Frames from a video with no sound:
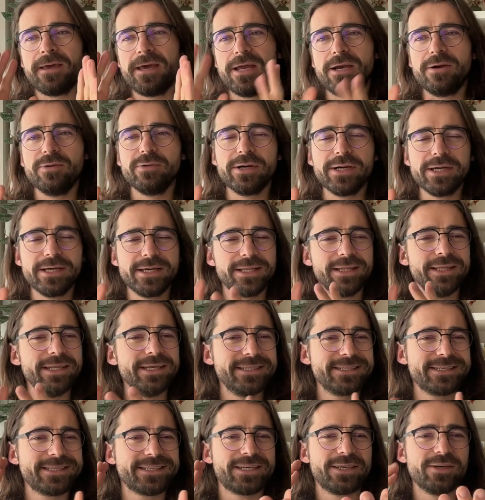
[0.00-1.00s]
anyway,
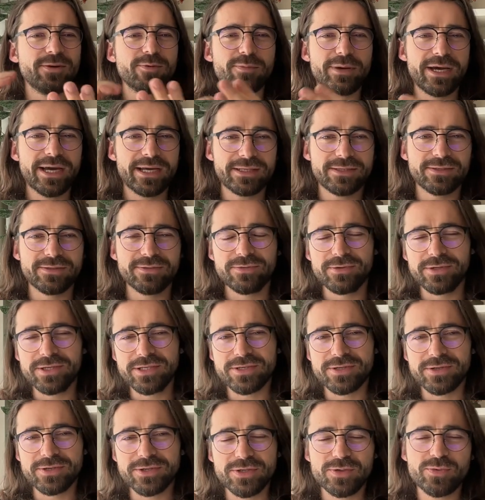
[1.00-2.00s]
let's go back to
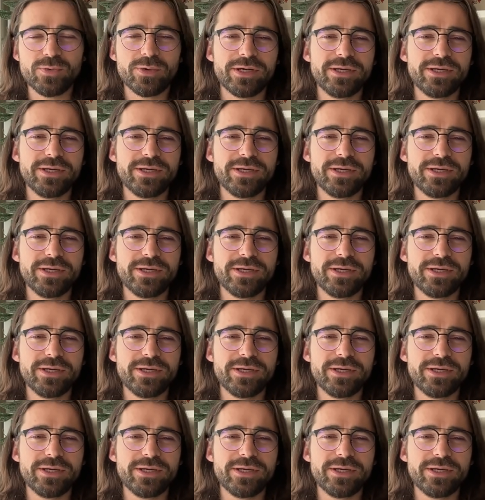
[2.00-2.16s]
research.